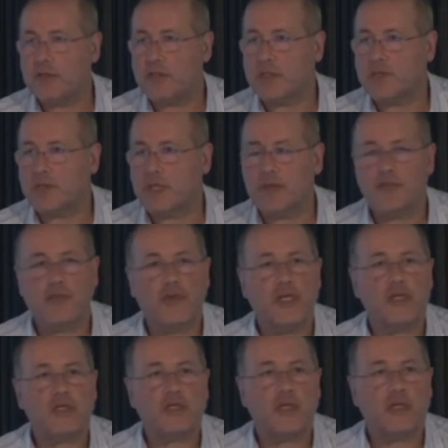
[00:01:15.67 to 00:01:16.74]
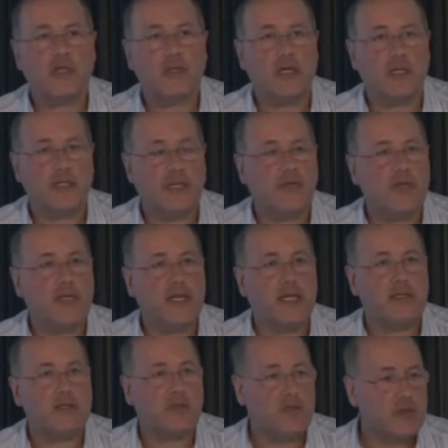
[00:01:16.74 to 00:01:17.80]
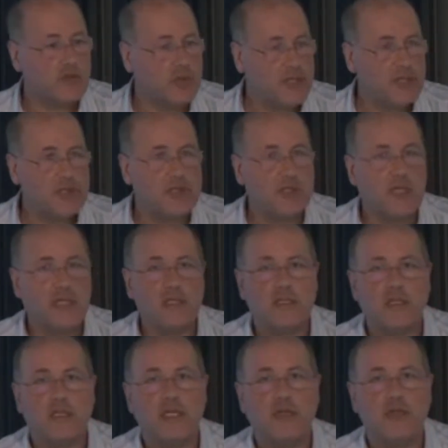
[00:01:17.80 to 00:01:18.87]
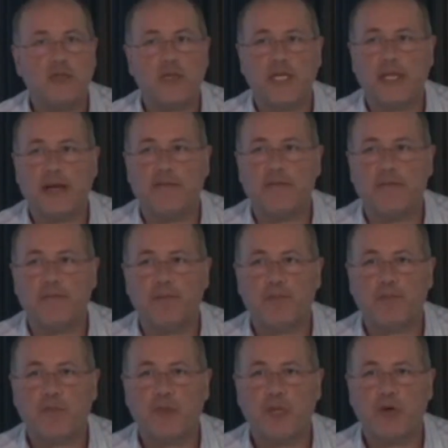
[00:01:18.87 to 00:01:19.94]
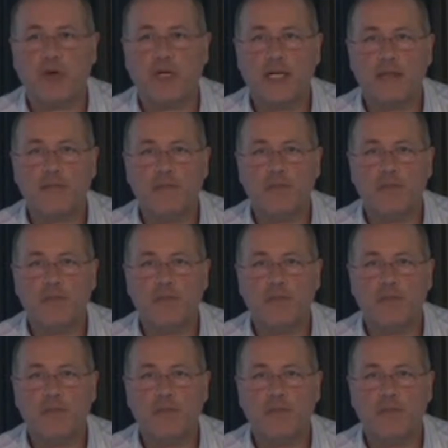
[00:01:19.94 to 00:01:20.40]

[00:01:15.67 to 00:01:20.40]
When I'm finished, I'll definitely answer all the questions that you might have. Okay?